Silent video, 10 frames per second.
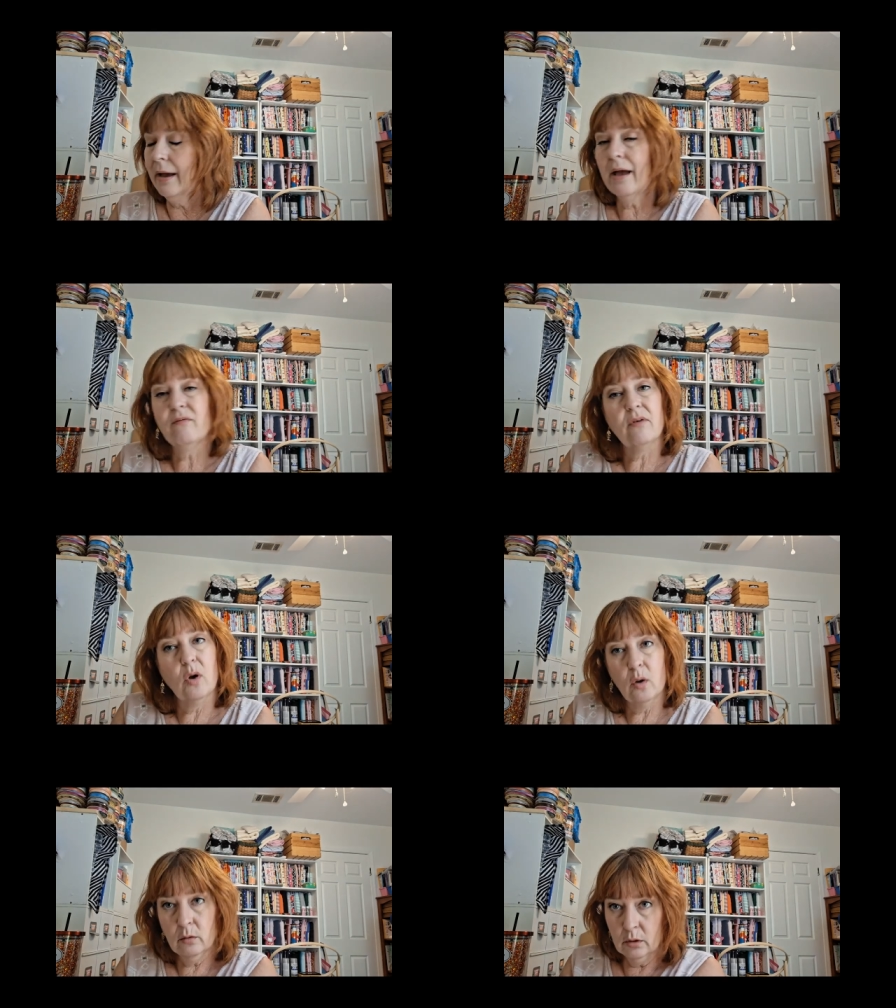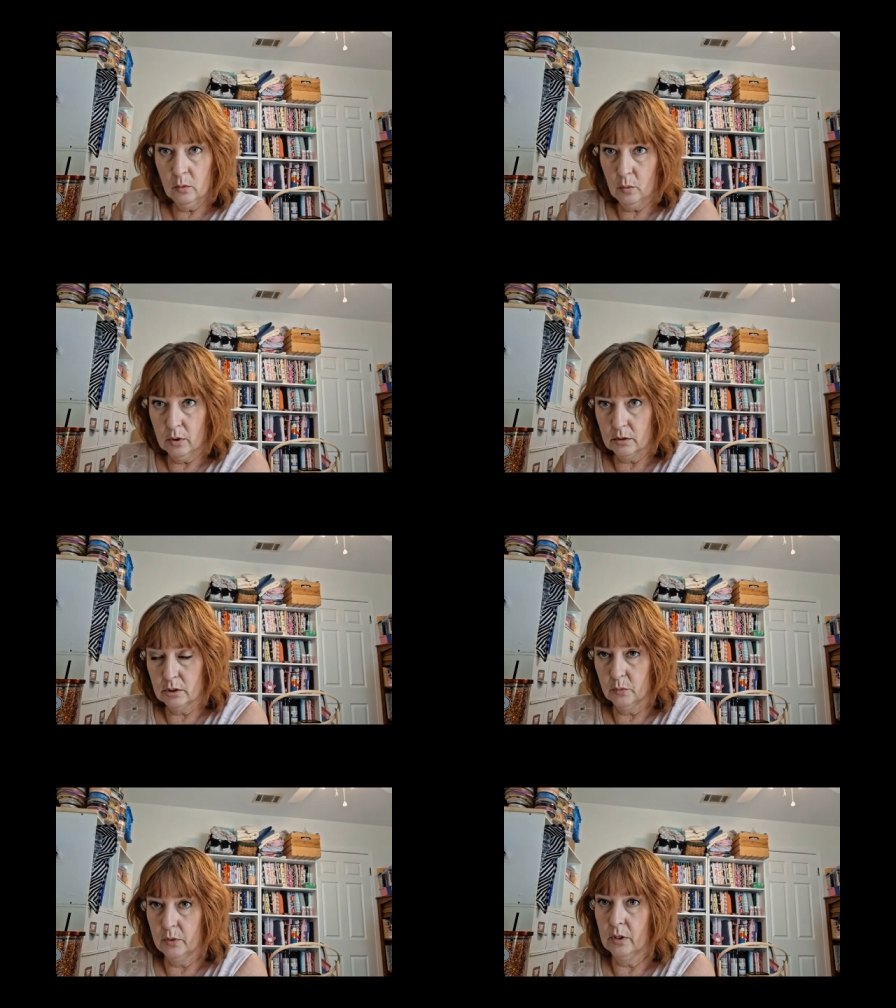I've only worked
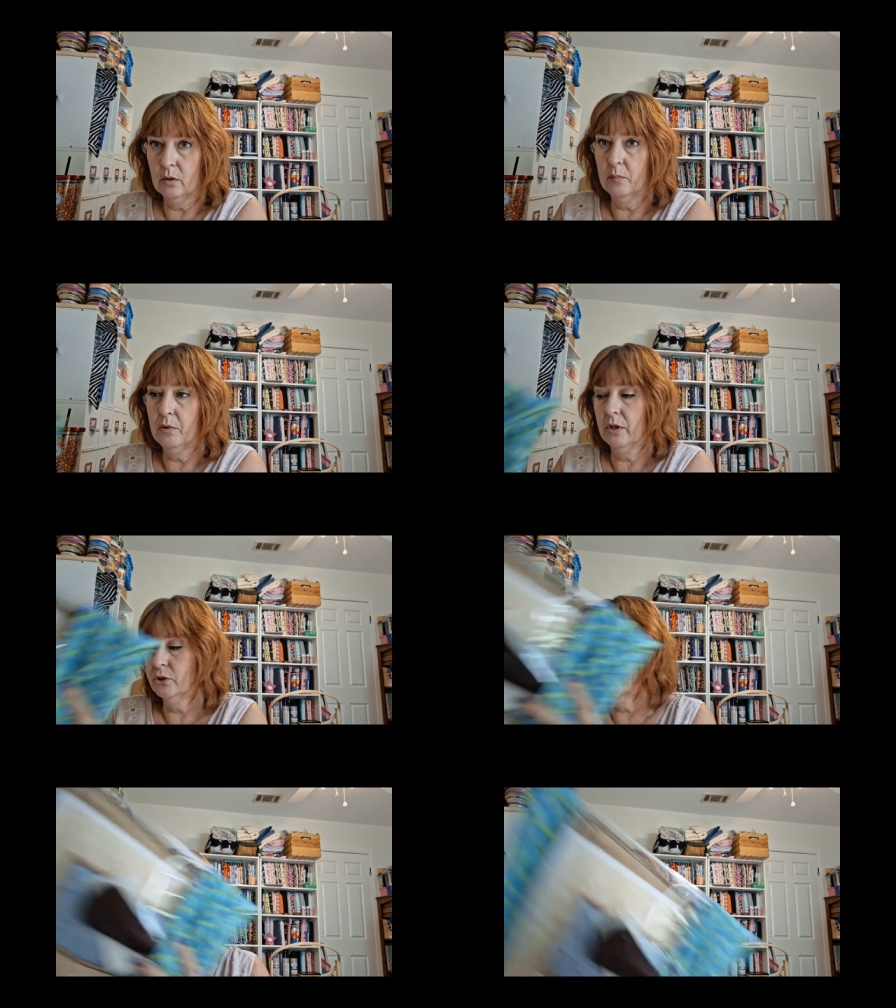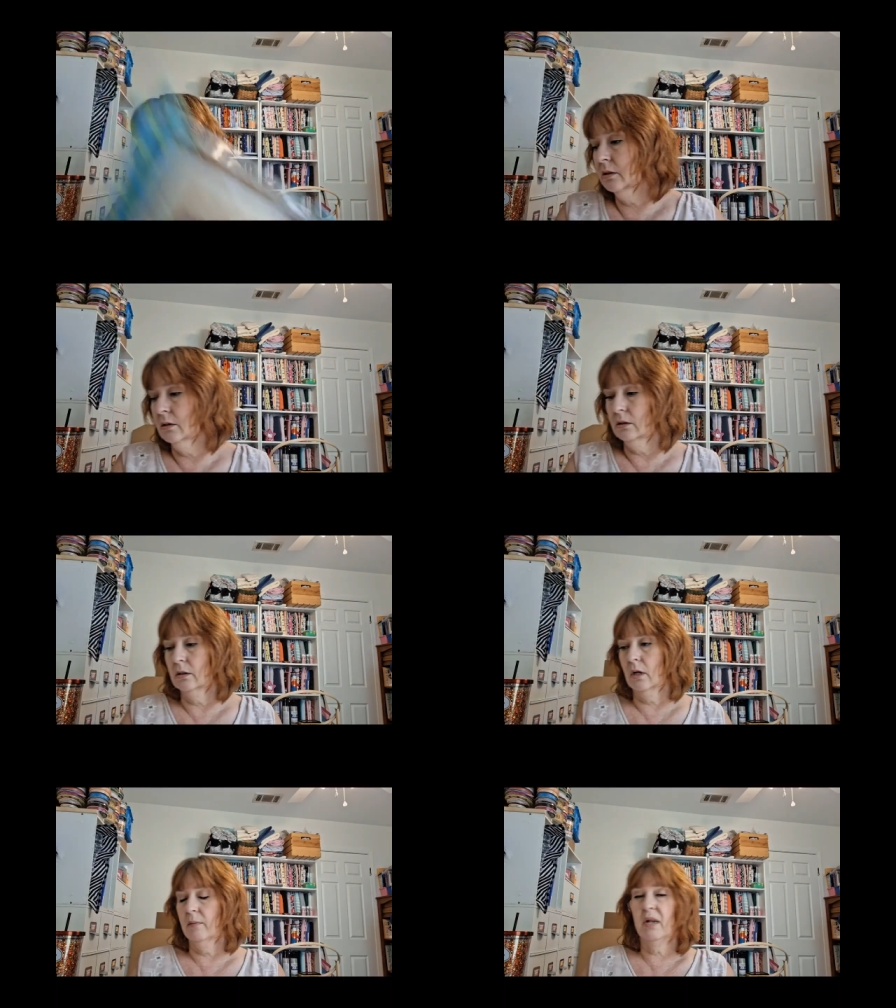on one other project.
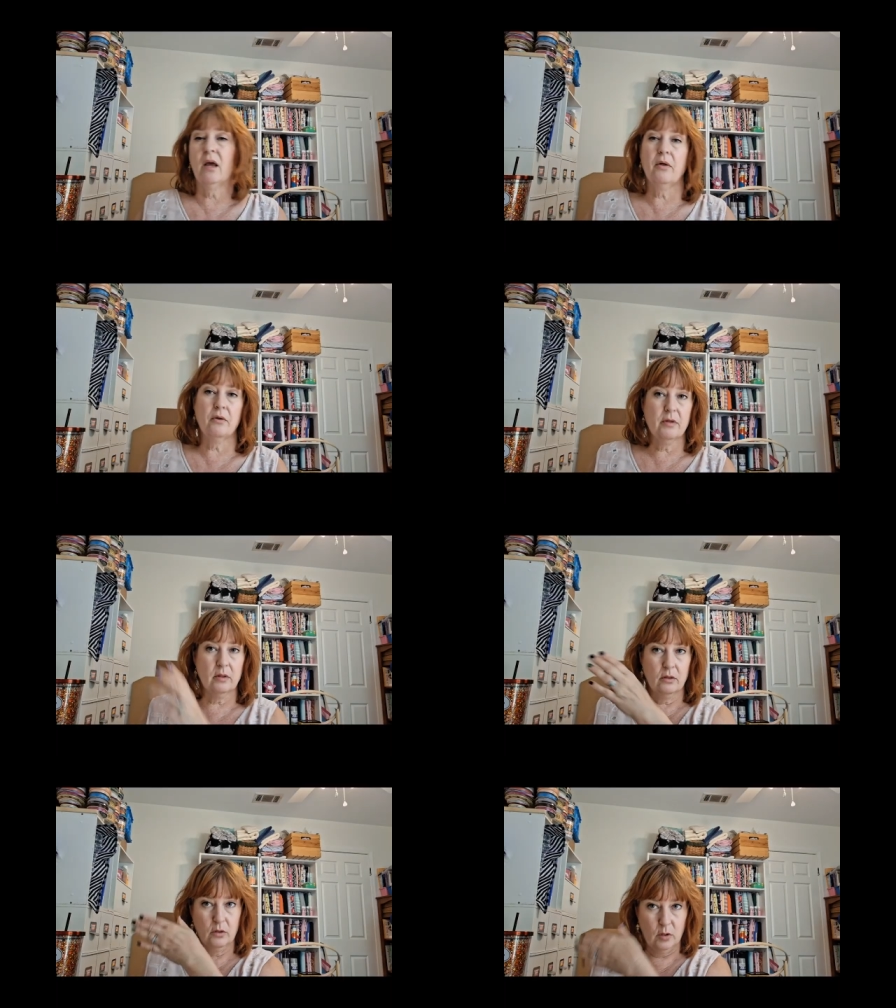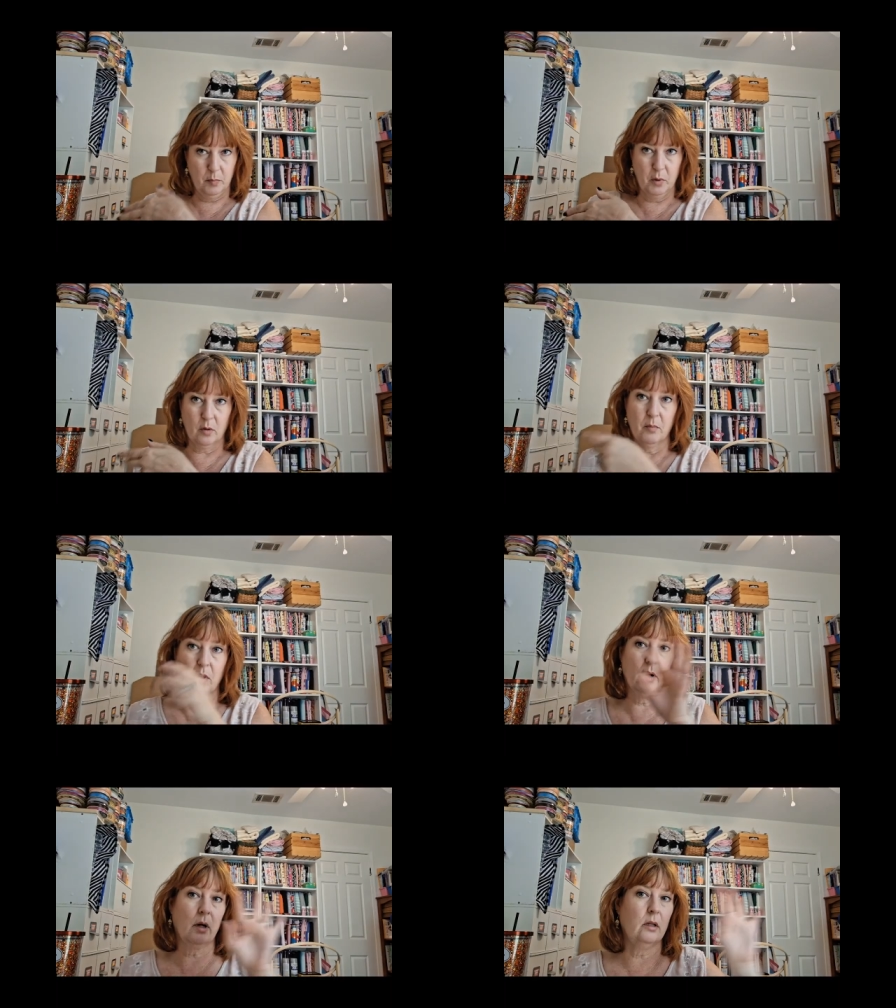I mean, other than the
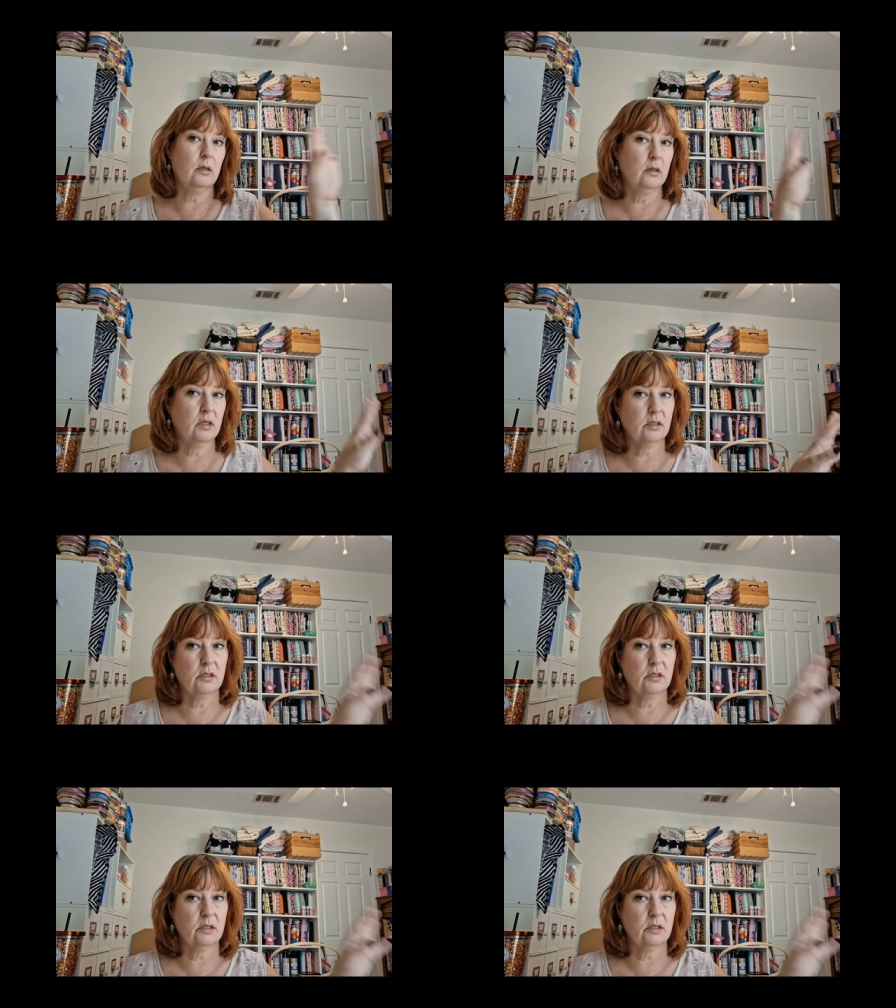bookmark and the